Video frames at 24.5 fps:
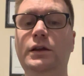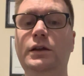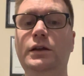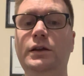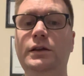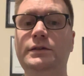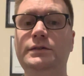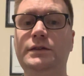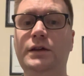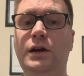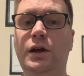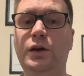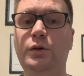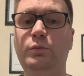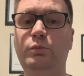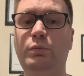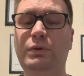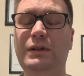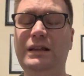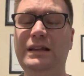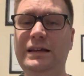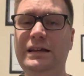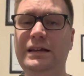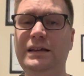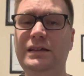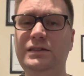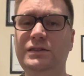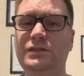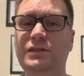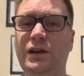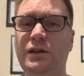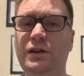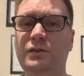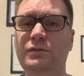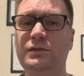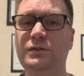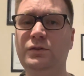So please
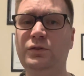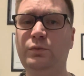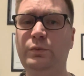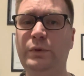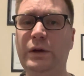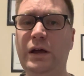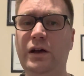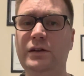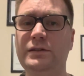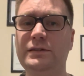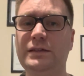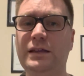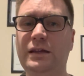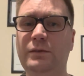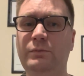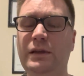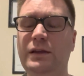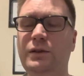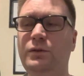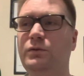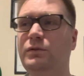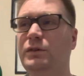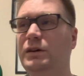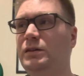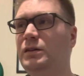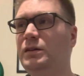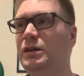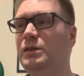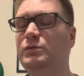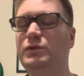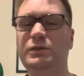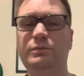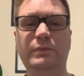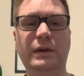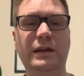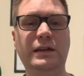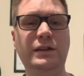don't sort of be asking me, or can I
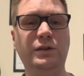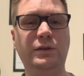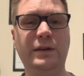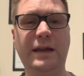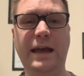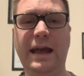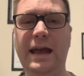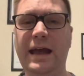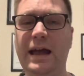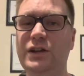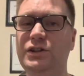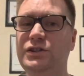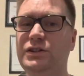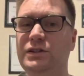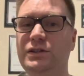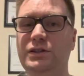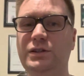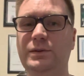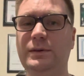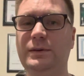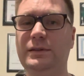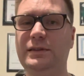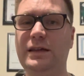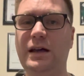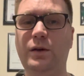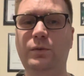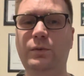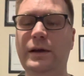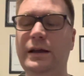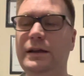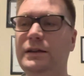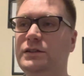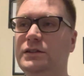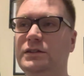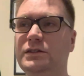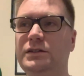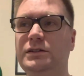just pay you cash and do it that
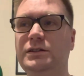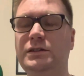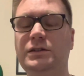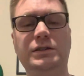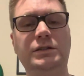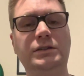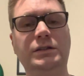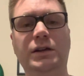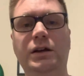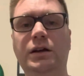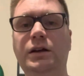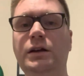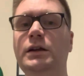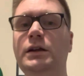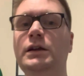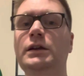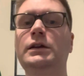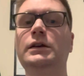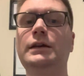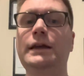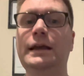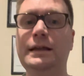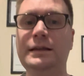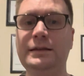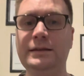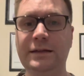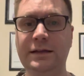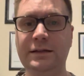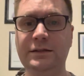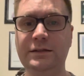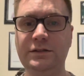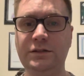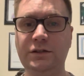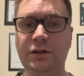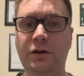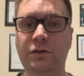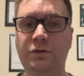way and da da da da. It
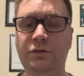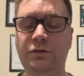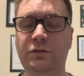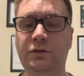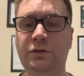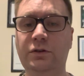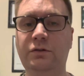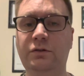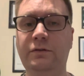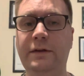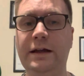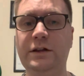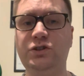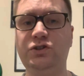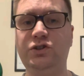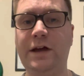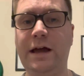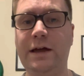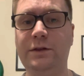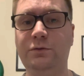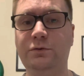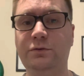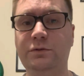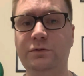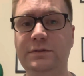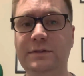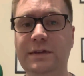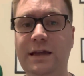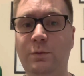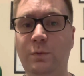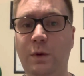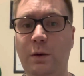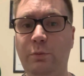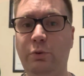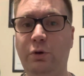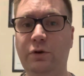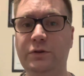needs to go through the correct channels
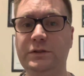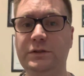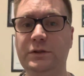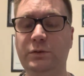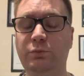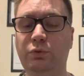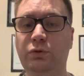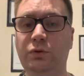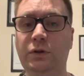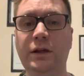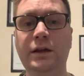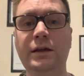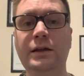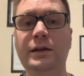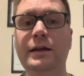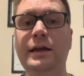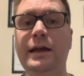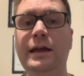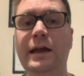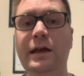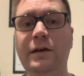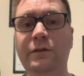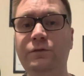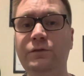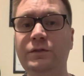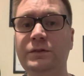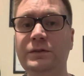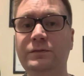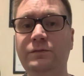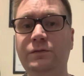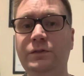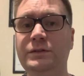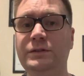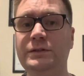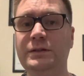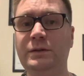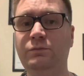where possible. If
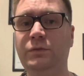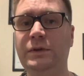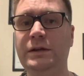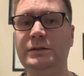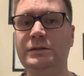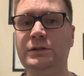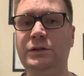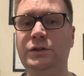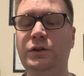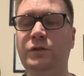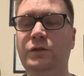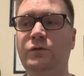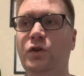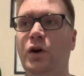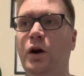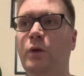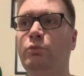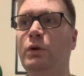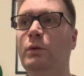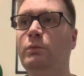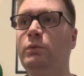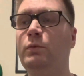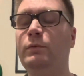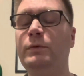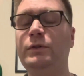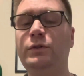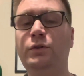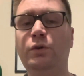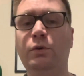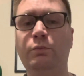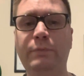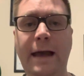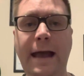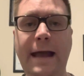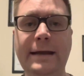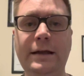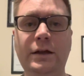for some reason you've got a problem with your
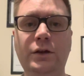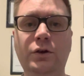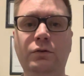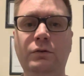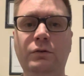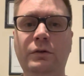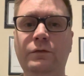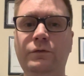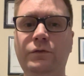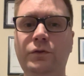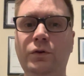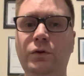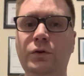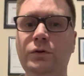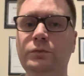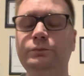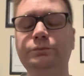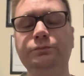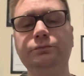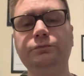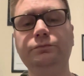bank, or if your